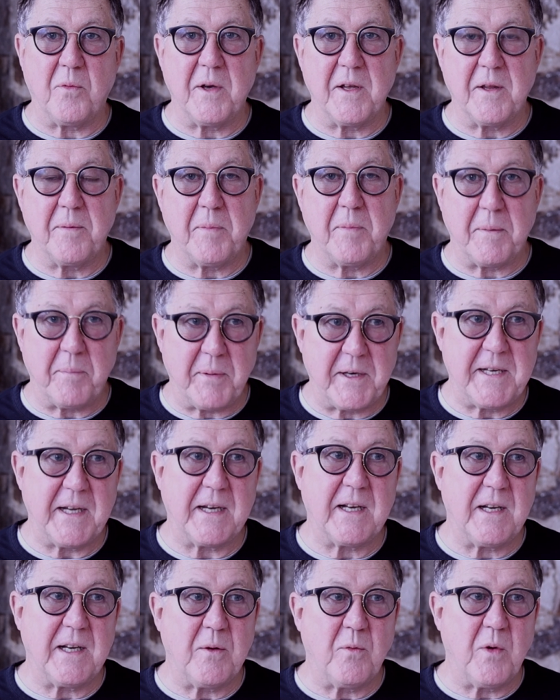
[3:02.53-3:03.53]
with, but
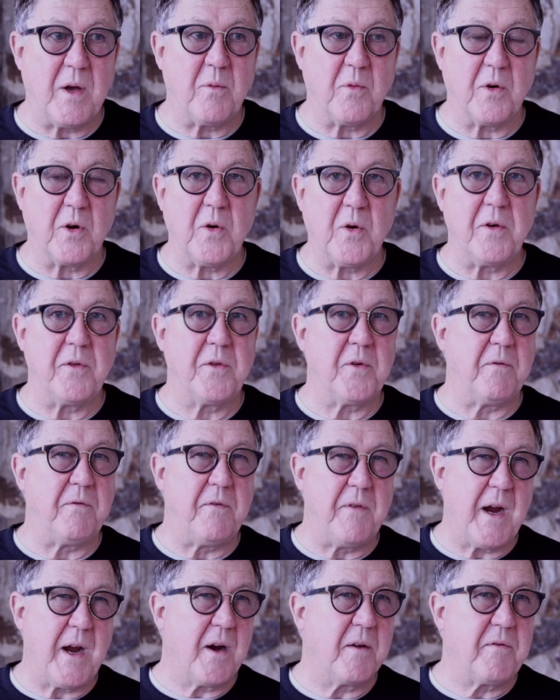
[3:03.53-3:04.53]
particularly when we're going through
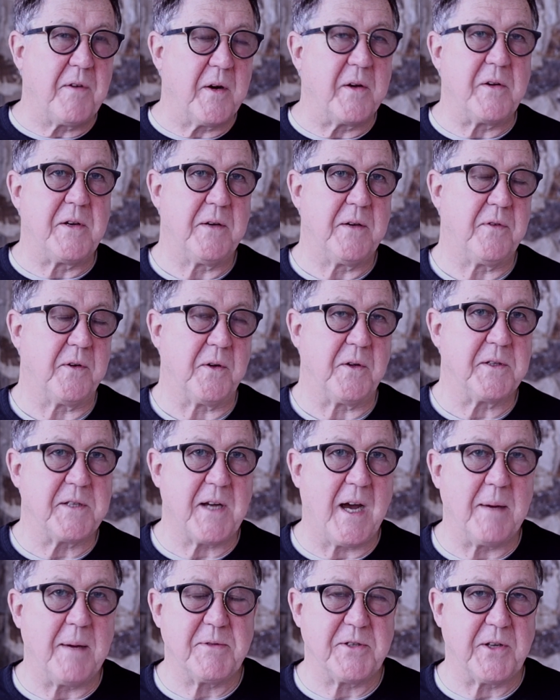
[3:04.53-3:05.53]
very, very difficult
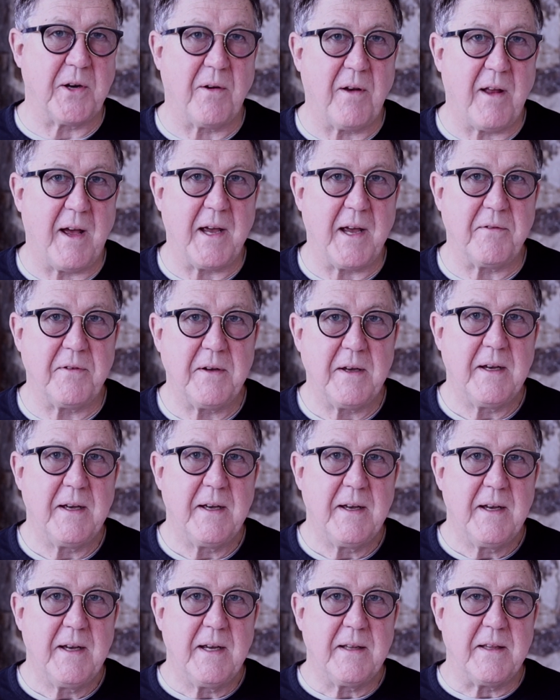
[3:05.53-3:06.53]
times in our life.
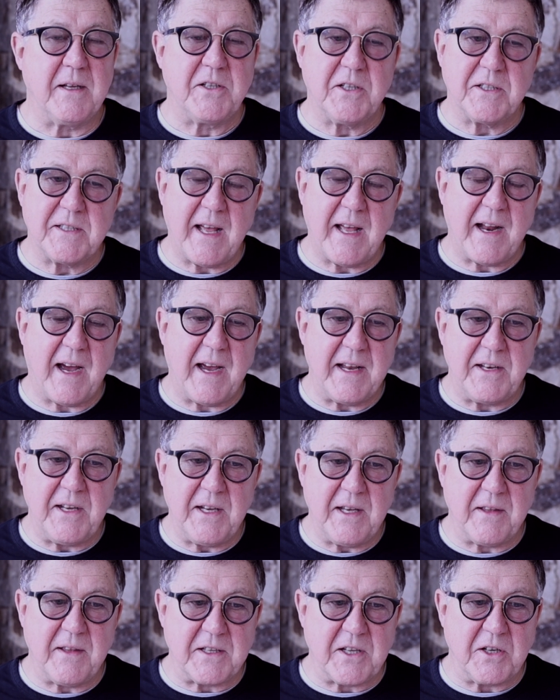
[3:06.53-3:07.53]
There's just that
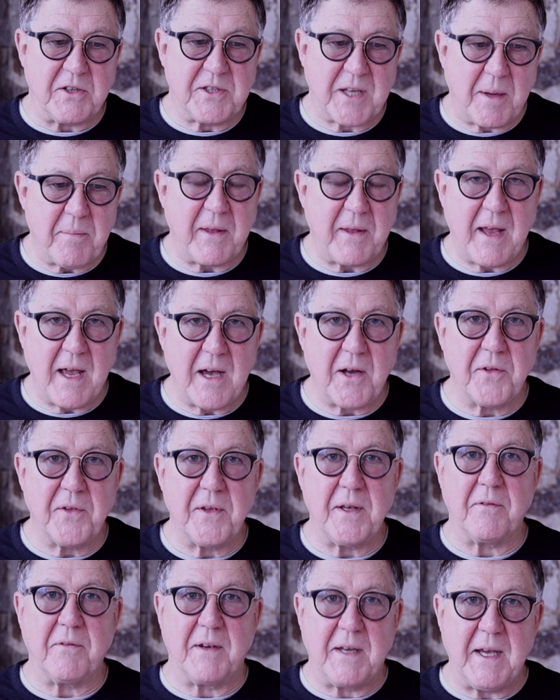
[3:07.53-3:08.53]
idea that there's something
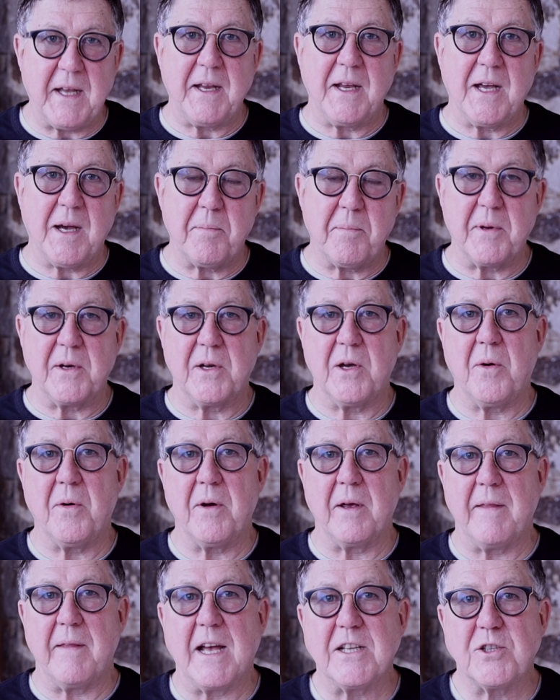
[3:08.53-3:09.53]
healthy of getting up and
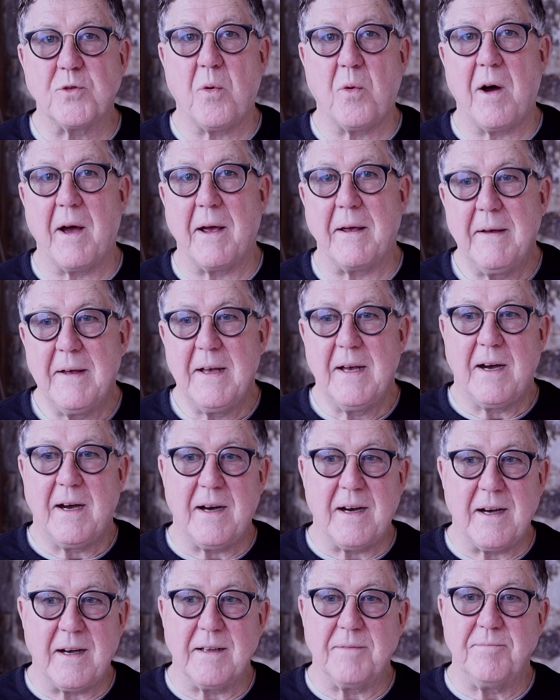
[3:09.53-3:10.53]
going. That's why,
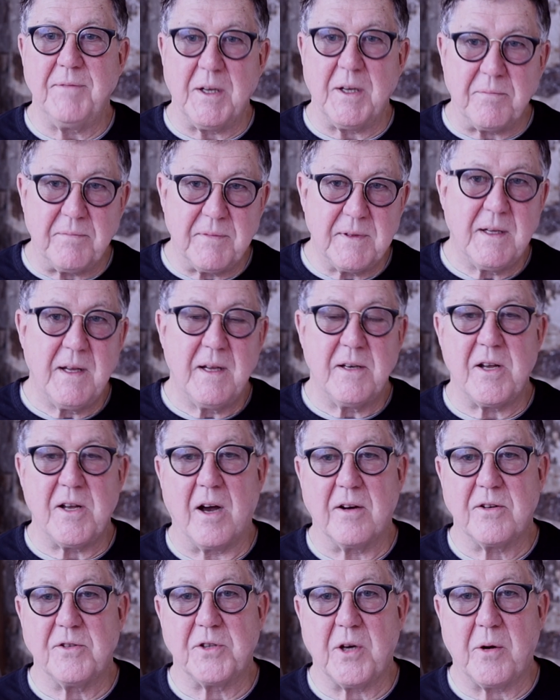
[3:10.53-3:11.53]
uh, you know,
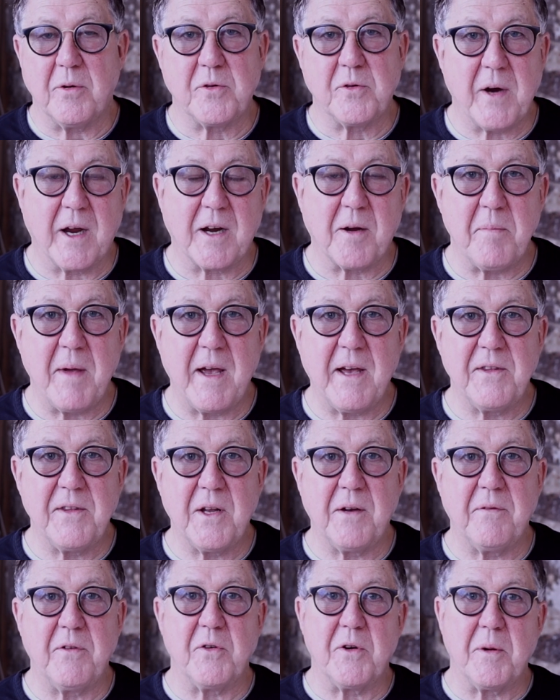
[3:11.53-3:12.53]
doctors always recommend
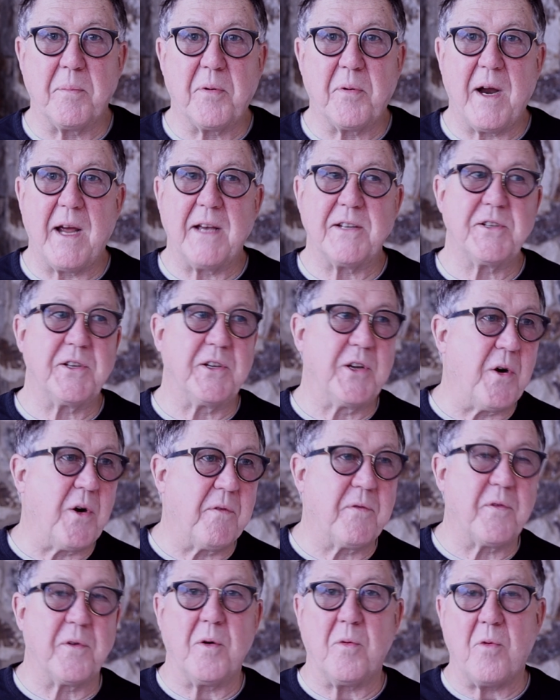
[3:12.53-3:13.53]
that if you're depressed, go
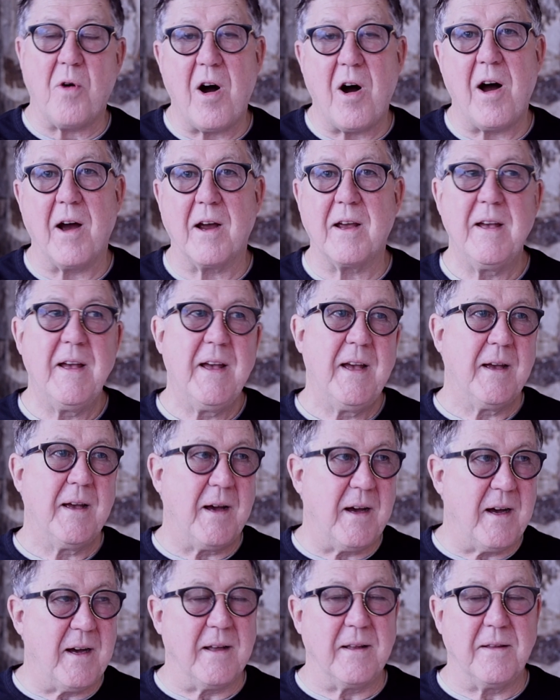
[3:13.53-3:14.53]
for a walk.
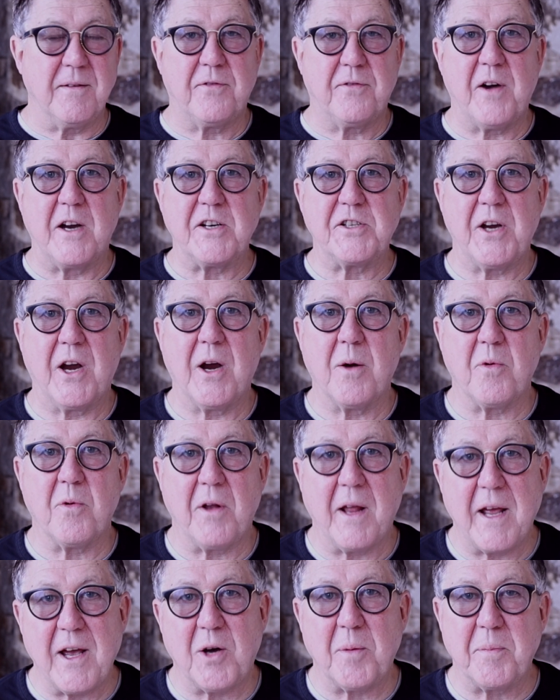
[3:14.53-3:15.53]
Uh, fresh air
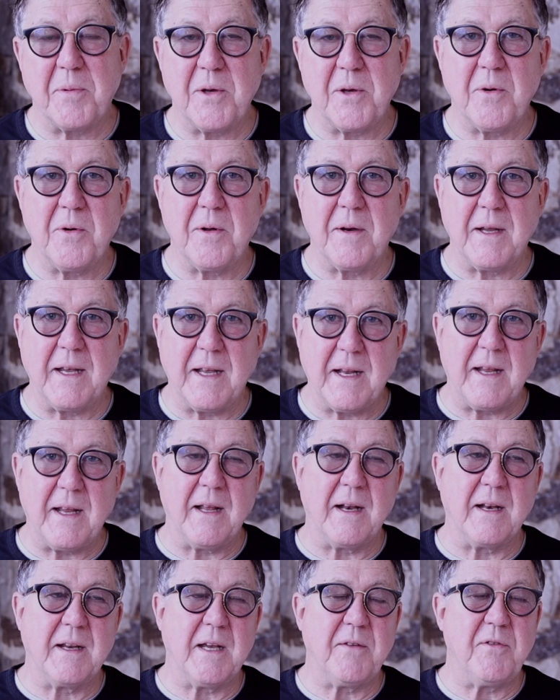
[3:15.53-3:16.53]
will help you and, and,
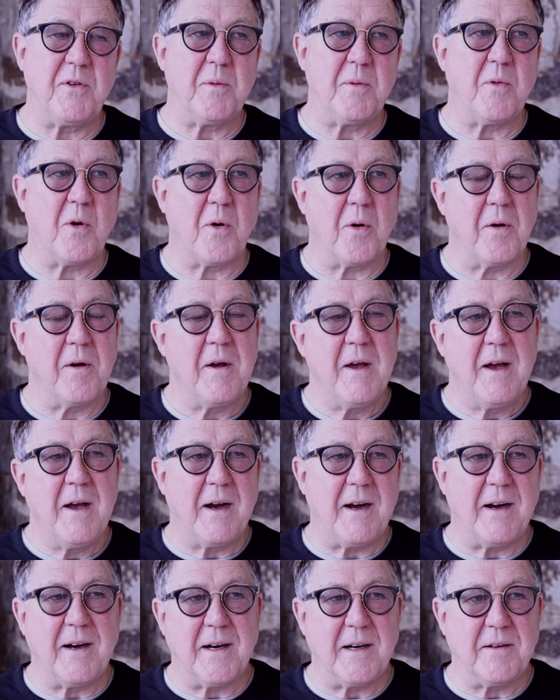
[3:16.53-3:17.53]
and give you more
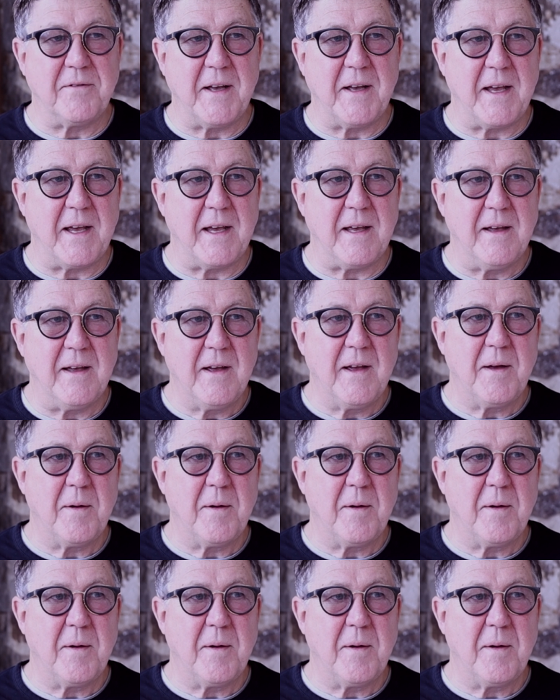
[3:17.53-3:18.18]
of a